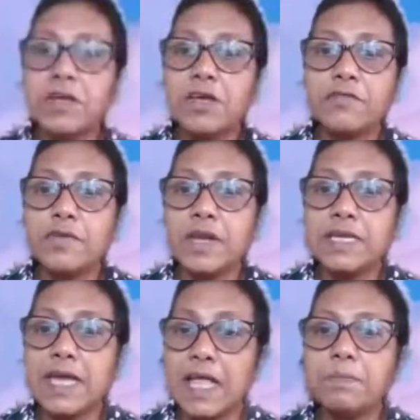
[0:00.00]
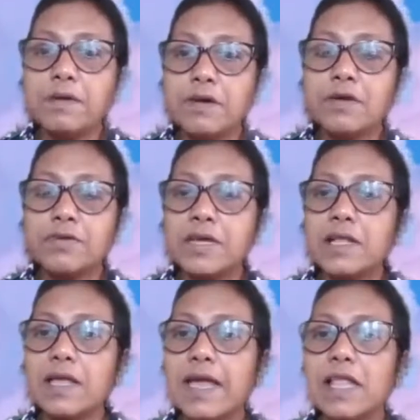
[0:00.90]
a great help, a real
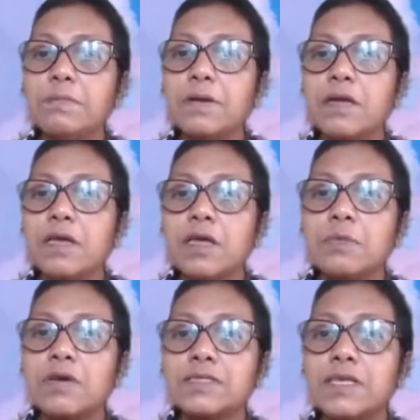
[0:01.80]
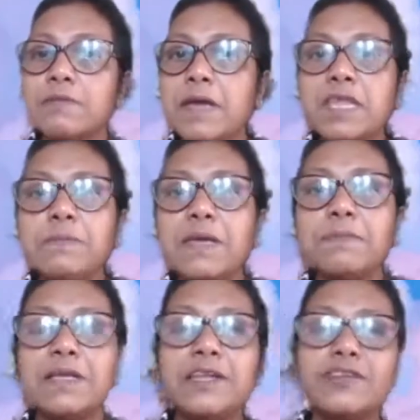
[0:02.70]
help, because there are many people
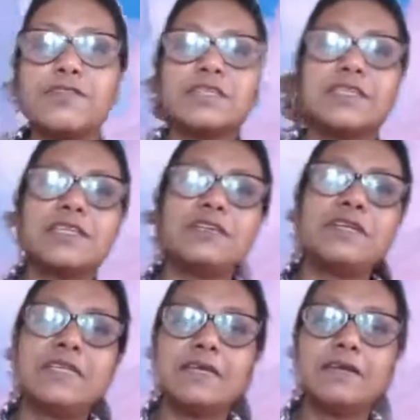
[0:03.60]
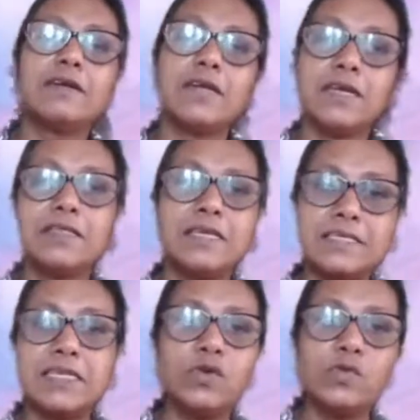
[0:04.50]
interested in reading in these new